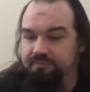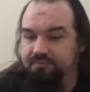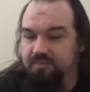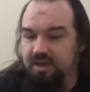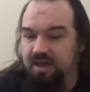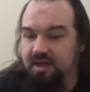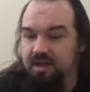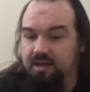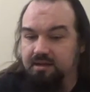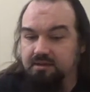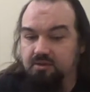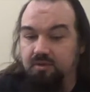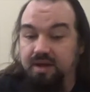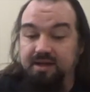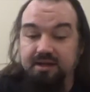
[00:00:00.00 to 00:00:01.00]

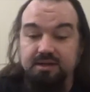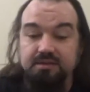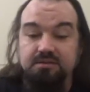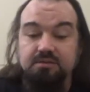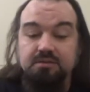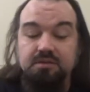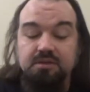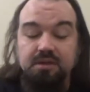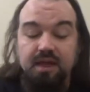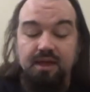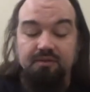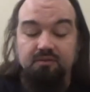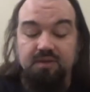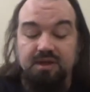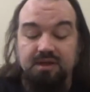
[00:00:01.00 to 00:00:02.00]
Kwannon
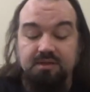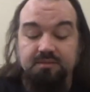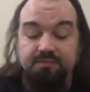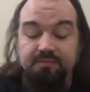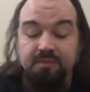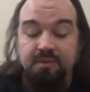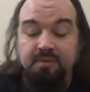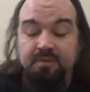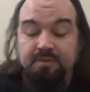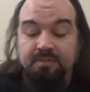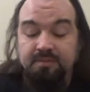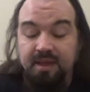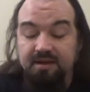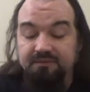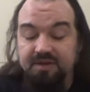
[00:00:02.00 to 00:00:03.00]
as well,
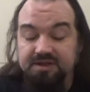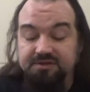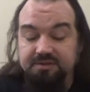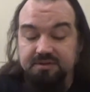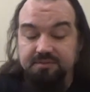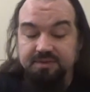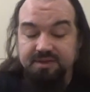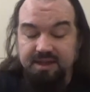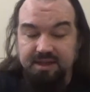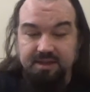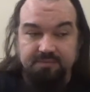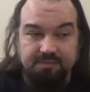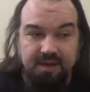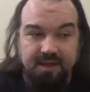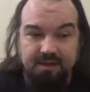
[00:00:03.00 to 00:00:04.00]
and eventually
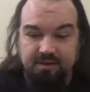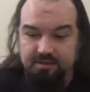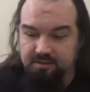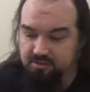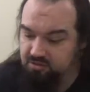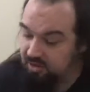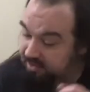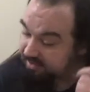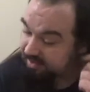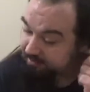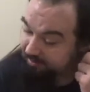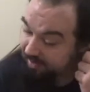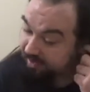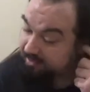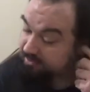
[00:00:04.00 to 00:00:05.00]
trying to get
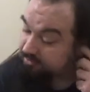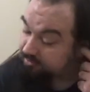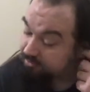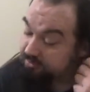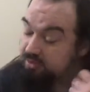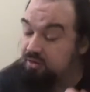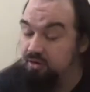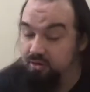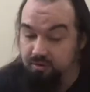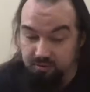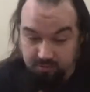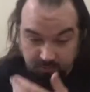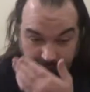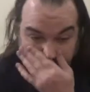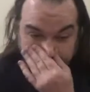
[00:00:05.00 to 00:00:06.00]
back to
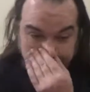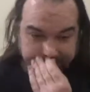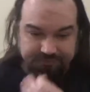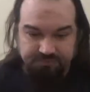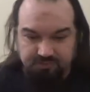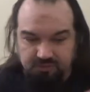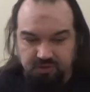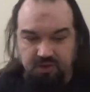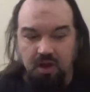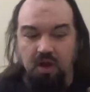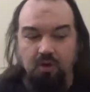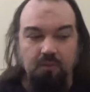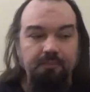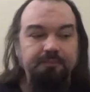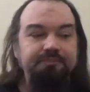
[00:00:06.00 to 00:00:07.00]
her
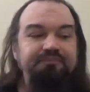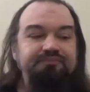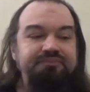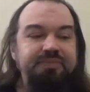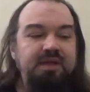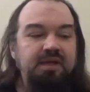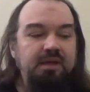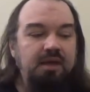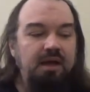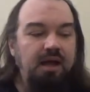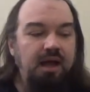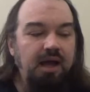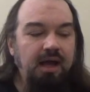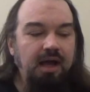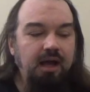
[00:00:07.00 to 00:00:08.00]
home.
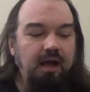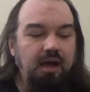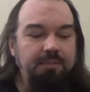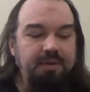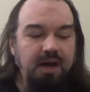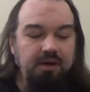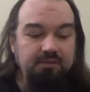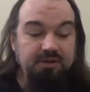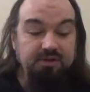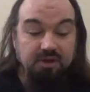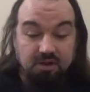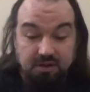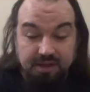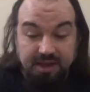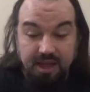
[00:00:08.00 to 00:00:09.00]
Upon
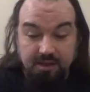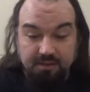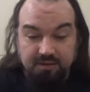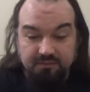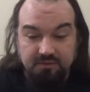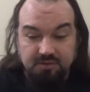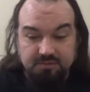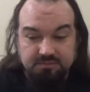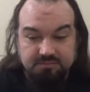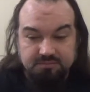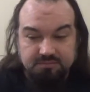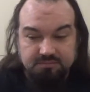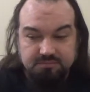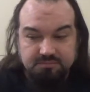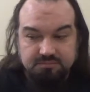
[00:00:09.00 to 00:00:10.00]
returning, however,
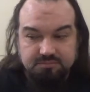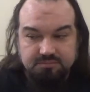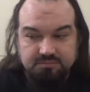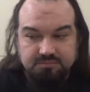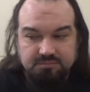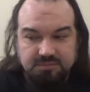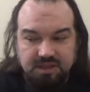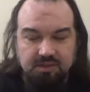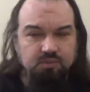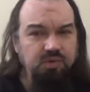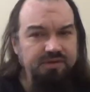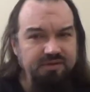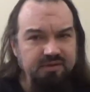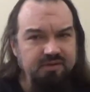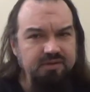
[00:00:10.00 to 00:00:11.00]
it
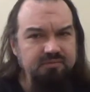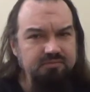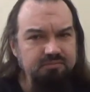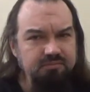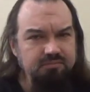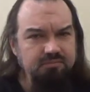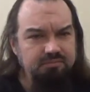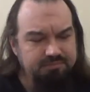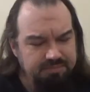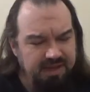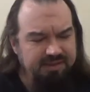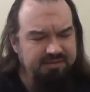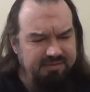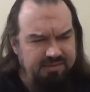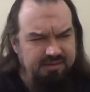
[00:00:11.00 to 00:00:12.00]
wasn't
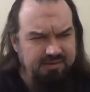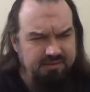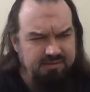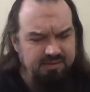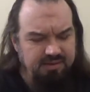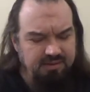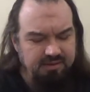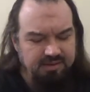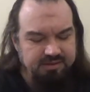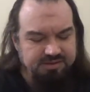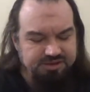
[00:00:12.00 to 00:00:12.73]
Betsy in there, and